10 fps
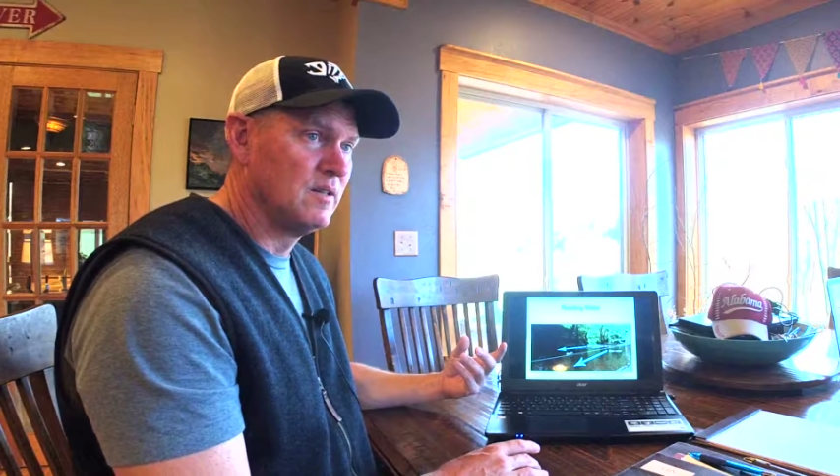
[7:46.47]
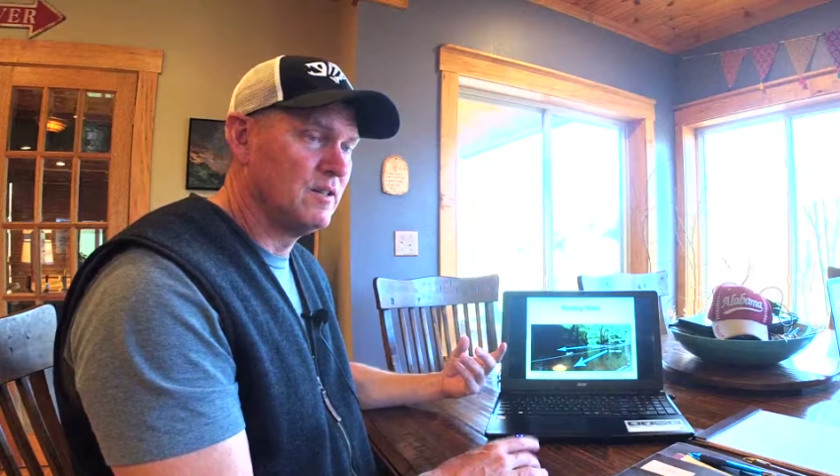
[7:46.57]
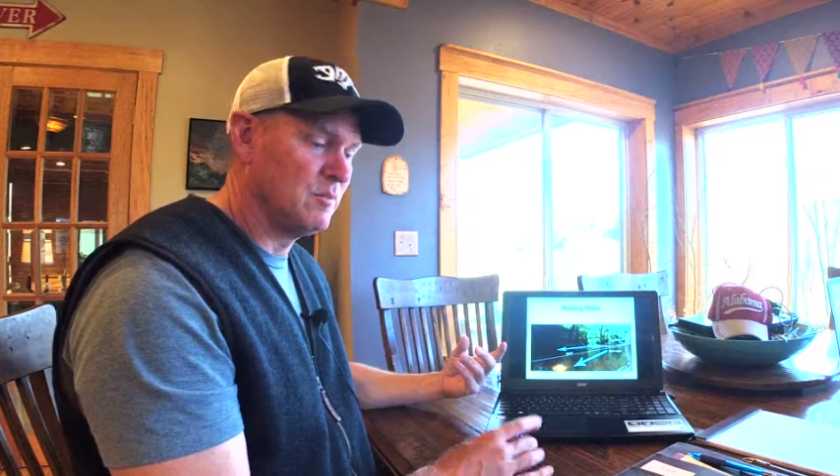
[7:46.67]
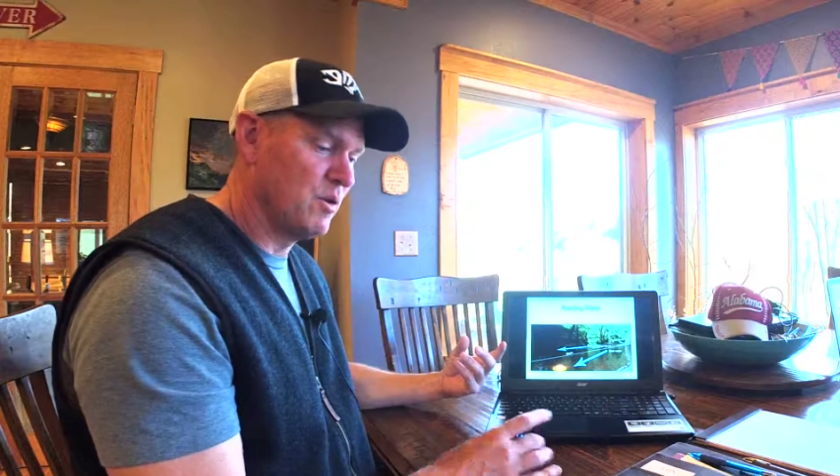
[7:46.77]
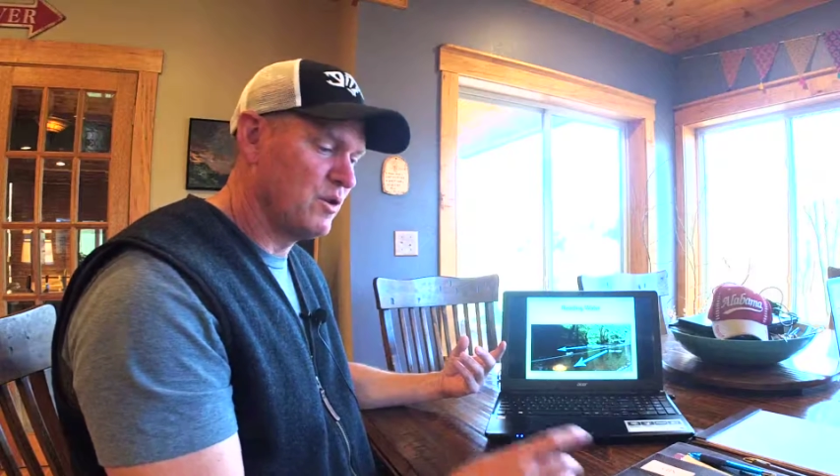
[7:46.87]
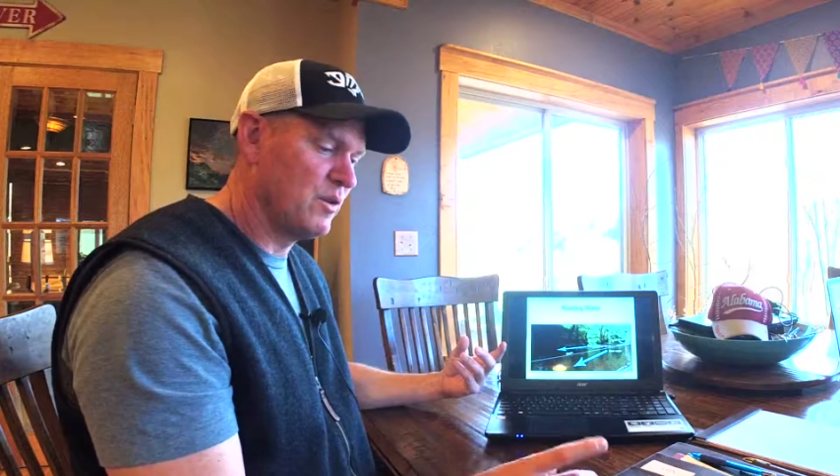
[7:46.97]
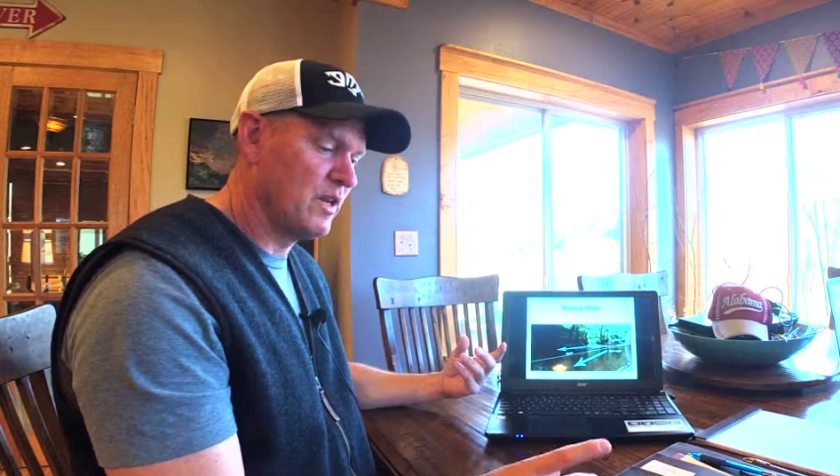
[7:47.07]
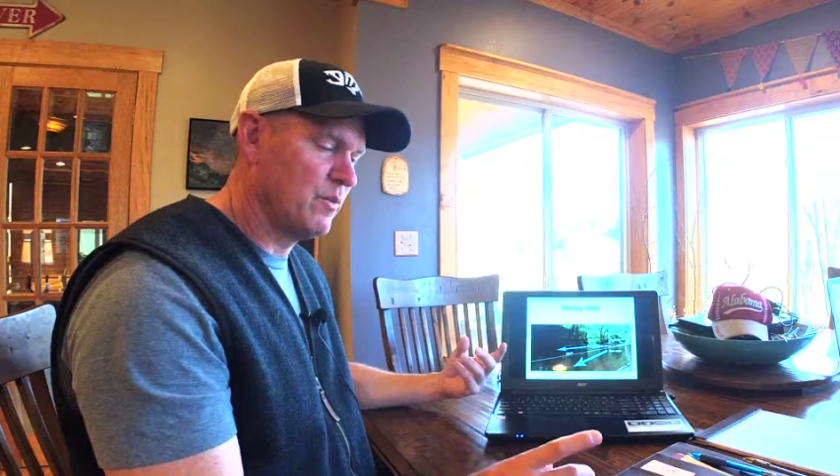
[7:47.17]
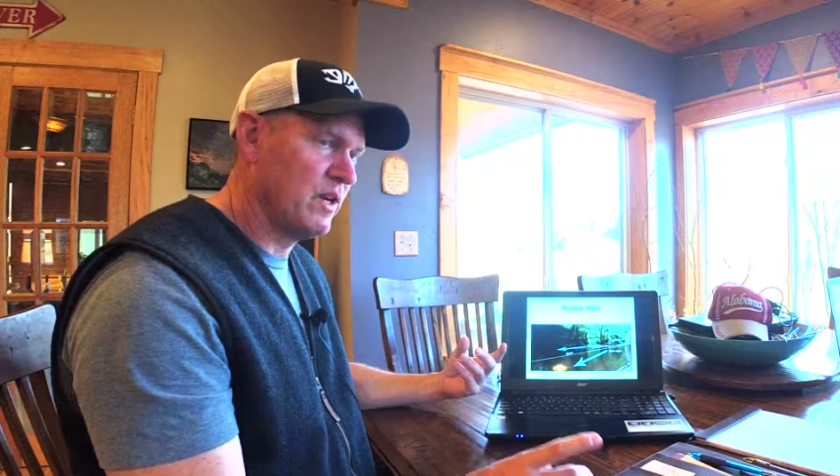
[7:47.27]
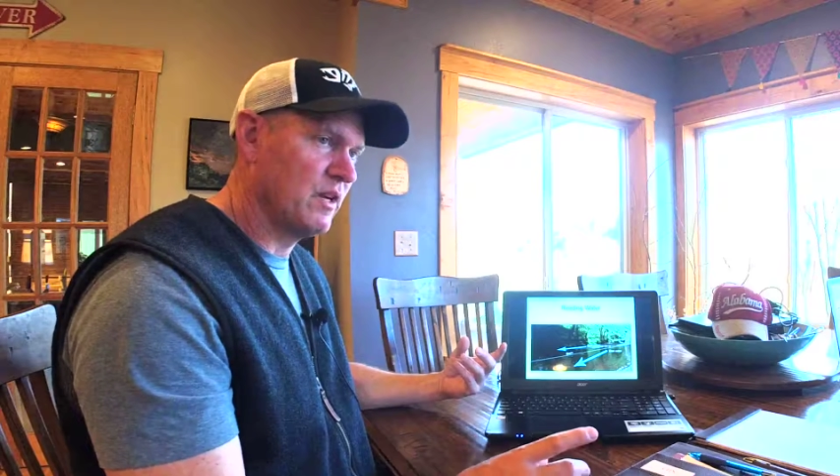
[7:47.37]
And the more you
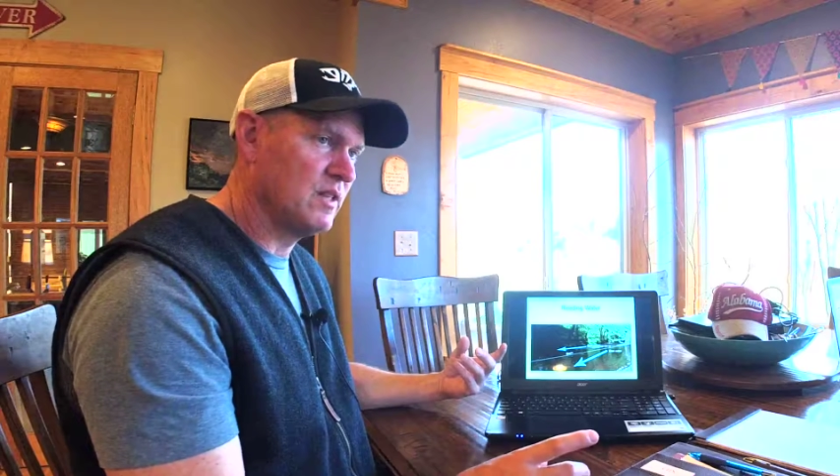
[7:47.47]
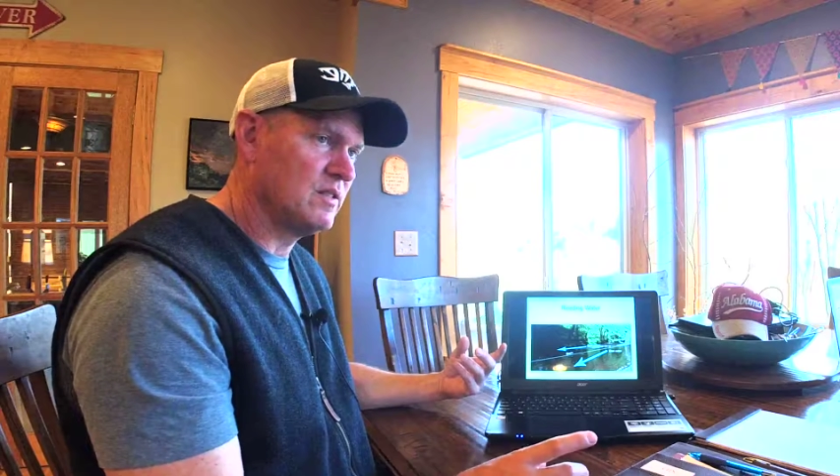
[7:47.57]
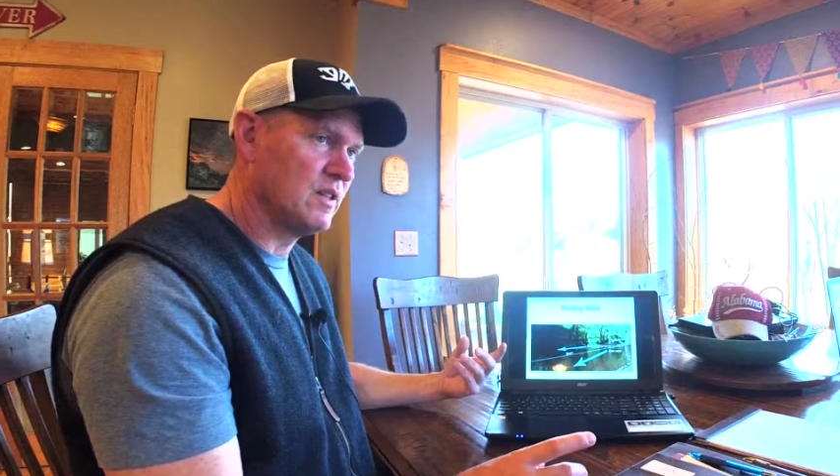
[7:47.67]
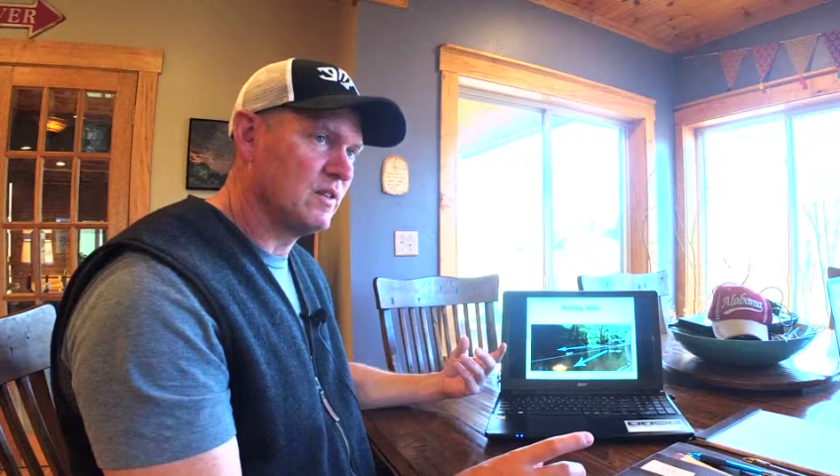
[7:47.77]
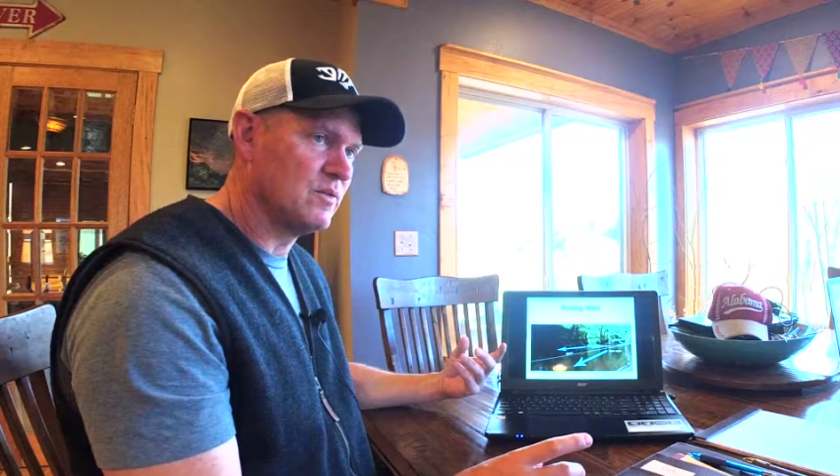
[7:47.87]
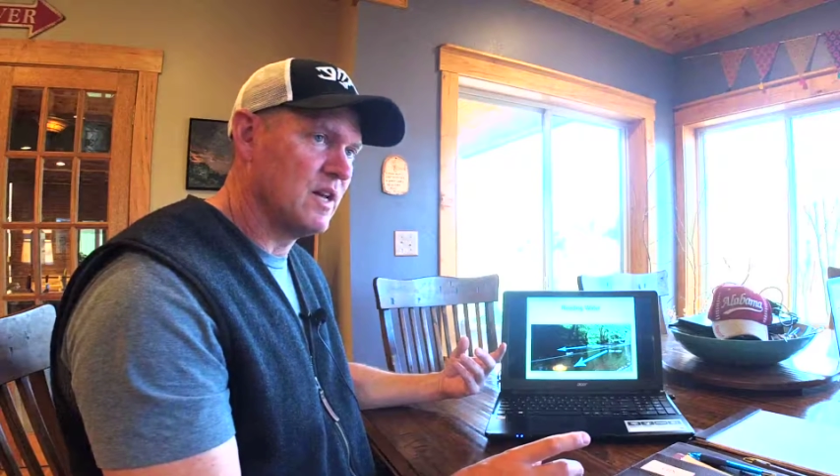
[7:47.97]
get realistic on